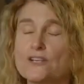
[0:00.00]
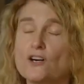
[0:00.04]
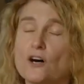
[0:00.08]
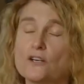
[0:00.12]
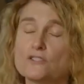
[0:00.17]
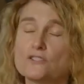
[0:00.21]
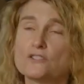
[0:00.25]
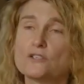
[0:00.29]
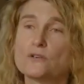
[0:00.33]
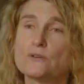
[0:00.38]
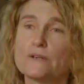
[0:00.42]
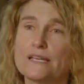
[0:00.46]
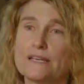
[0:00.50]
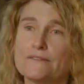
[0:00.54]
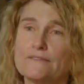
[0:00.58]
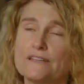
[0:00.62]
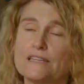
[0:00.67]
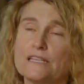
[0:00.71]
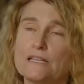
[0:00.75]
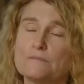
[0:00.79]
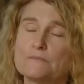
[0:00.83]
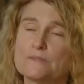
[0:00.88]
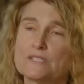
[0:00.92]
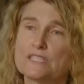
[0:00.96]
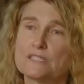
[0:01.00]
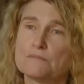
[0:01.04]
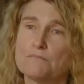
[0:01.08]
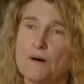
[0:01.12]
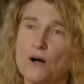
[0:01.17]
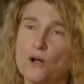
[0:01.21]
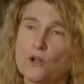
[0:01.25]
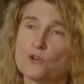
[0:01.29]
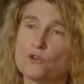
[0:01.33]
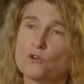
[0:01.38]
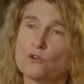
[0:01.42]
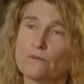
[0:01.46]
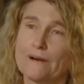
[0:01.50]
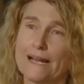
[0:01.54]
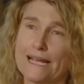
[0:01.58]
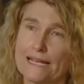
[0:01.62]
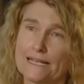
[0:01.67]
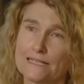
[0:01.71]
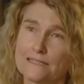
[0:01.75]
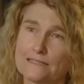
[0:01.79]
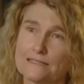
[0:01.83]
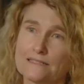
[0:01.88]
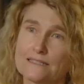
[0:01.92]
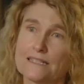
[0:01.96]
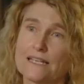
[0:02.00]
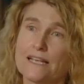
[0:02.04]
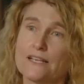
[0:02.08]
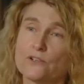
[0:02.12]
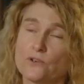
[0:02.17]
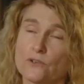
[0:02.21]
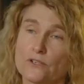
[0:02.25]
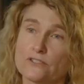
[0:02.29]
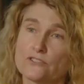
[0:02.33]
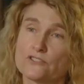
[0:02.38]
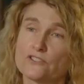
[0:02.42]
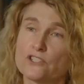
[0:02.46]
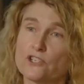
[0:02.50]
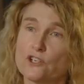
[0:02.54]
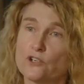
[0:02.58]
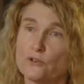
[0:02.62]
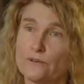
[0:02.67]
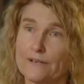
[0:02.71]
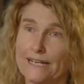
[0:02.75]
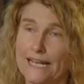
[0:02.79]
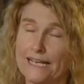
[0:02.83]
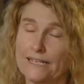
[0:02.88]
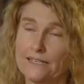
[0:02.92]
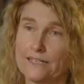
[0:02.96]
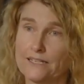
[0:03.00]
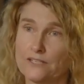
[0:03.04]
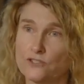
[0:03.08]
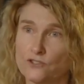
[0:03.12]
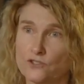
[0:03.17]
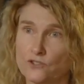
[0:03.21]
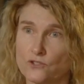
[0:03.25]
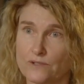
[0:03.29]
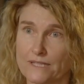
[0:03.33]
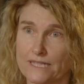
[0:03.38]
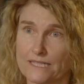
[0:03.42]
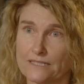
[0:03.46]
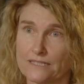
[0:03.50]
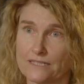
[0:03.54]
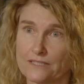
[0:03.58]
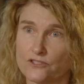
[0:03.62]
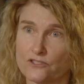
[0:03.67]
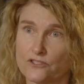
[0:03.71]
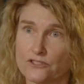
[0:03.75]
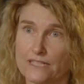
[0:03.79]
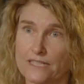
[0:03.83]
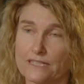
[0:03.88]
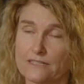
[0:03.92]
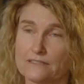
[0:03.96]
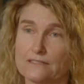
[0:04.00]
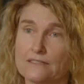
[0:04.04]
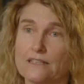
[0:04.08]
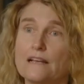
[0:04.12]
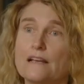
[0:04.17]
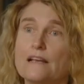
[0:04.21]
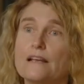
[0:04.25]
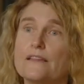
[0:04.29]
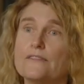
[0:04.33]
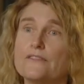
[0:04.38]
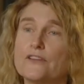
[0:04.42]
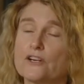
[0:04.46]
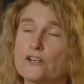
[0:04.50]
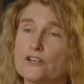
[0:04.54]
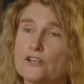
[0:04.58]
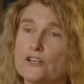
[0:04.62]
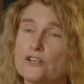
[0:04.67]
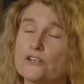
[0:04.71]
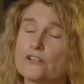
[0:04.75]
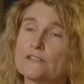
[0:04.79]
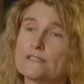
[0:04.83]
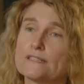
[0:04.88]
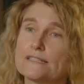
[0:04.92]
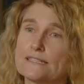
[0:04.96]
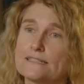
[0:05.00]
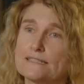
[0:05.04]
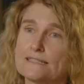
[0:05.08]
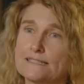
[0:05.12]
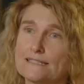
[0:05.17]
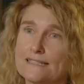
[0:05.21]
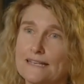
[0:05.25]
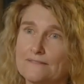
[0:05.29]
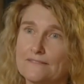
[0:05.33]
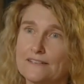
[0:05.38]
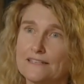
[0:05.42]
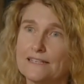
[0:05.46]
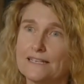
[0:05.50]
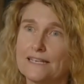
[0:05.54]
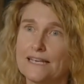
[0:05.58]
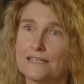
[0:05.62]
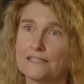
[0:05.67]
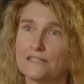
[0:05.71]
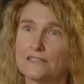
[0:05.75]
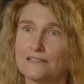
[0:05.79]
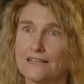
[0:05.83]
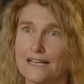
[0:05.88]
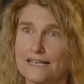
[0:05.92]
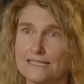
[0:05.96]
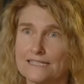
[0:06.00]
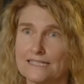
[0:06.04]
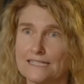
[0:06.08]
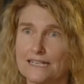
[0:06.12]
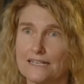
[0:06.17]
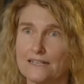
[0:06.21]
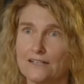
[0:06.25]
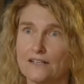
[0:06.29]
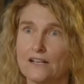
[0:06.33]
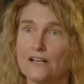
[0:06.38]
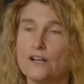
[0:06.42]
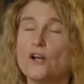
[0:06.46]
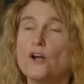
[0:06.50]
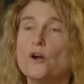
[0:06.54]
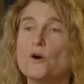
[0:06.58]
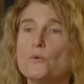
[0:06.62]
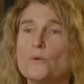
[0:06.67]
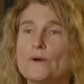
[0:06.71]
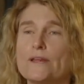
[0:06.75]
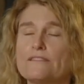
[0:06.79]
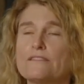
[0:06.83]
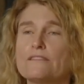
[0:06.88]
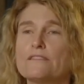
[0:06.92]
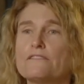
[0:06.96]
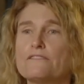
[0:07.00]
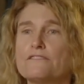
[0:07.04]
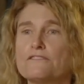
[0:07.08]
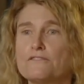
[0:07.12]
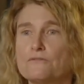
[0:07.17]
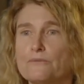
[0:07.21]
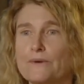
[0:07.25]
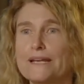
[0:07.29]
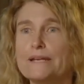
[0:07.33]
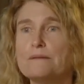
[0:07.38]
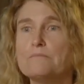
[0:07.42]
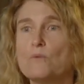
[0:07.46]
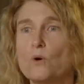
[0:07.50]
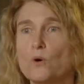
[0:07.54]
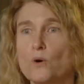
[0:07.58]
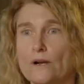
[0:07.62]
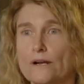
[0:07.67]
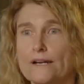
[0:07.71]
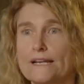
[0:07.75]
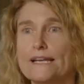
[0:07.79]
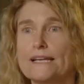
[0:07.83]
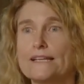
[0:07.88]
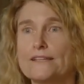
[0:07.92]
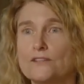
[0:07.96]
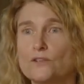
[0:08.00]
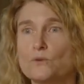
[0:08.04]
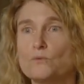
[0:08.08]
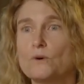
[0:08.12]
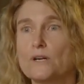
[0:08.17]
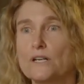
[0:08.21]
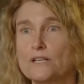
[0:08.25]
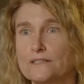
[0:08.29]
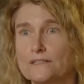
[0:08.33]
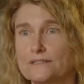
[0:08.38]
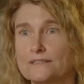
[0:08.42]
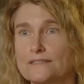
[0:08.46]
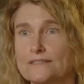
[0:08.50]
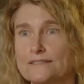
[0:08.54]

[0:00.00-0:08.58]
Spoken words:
and also given them small grants in order to create historic districts. There are currently 7 in Glendale, with 3 more in the works.